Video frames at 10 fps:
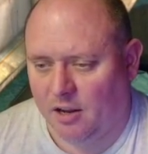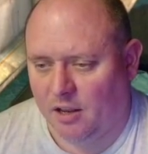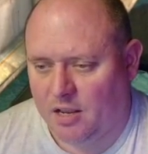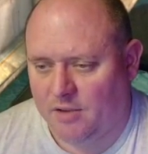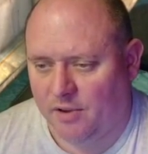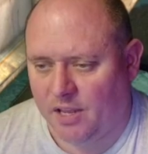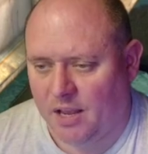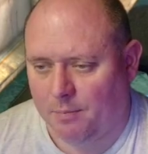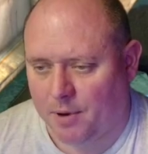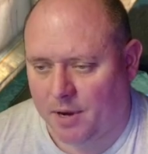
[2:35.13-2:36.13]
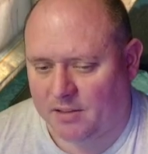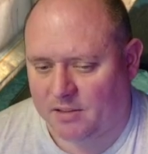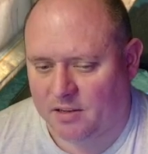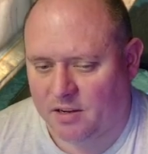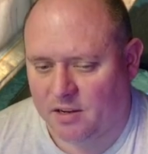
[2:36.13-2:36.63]
even get
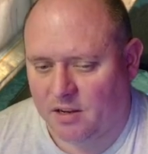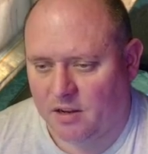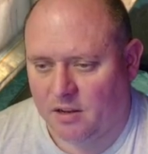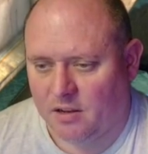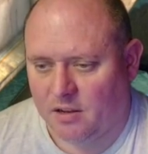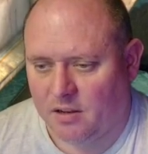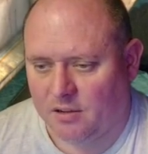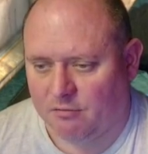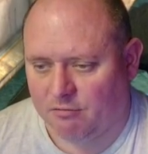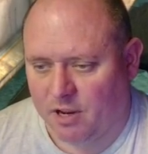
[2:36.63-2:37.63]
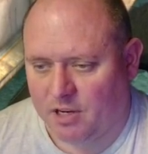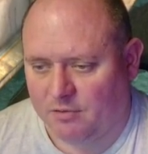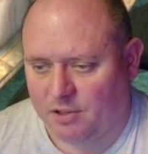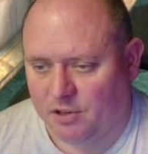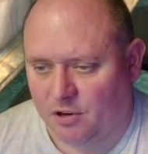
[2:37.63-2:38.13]
past his range of
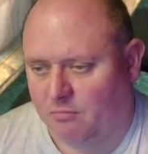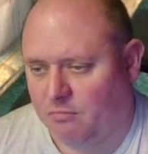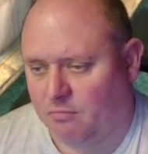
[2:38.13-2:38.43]
his gun.